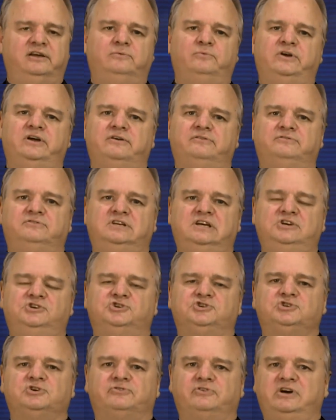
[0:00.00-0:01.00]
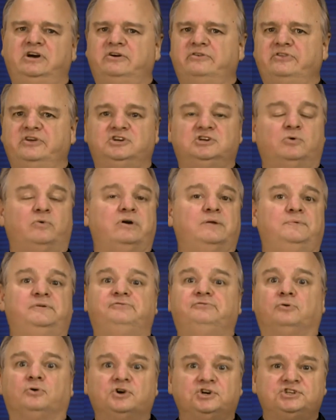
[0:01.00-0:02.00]
We have teachers over here that don't want to be
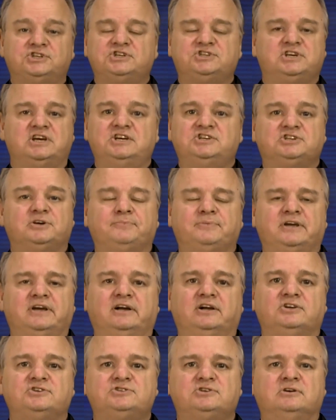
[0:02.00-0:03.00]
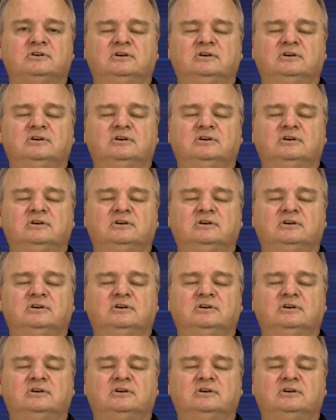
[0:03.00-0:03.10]
forced to say something else.